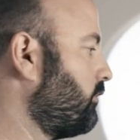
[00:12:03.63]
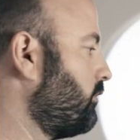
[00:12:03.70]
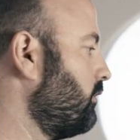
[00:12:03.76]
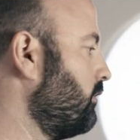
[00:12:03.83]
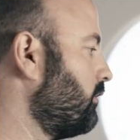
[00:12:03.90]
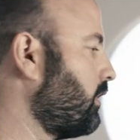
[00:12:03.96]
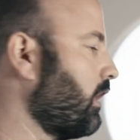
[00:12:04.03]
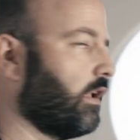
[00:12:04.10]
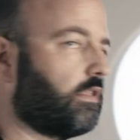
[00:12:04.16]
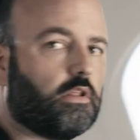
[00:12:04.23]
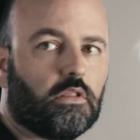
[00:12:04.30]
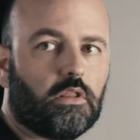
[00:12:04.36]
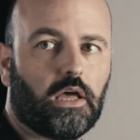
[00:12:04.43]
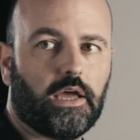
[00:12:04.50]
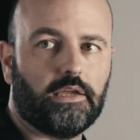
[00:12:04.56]
to cut
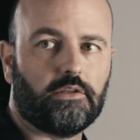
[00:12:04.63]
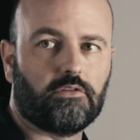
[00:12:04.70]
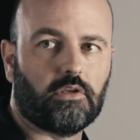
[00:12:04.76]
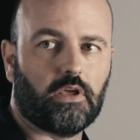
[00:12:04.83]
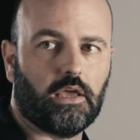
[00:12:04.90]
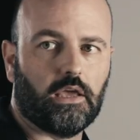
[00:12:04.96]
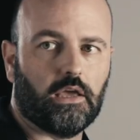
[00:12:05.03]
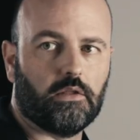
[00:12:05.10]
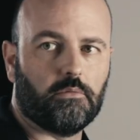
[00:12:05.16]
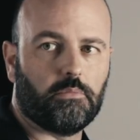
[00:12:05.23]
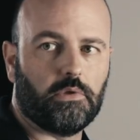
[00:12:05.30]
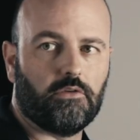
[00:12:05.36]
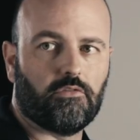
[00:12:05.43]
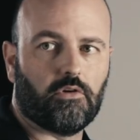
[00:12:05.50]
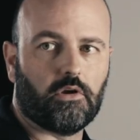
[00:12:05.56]
the light and
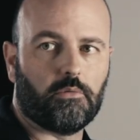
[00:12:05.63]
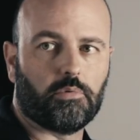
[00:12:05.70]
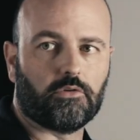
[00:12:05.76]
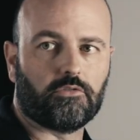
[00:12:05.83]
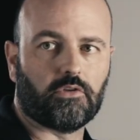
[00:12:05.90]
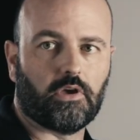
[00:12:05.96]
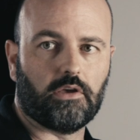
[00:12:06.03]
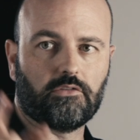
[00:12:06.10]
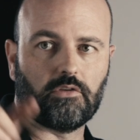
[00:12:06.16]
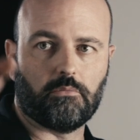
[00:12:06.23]
be very precise.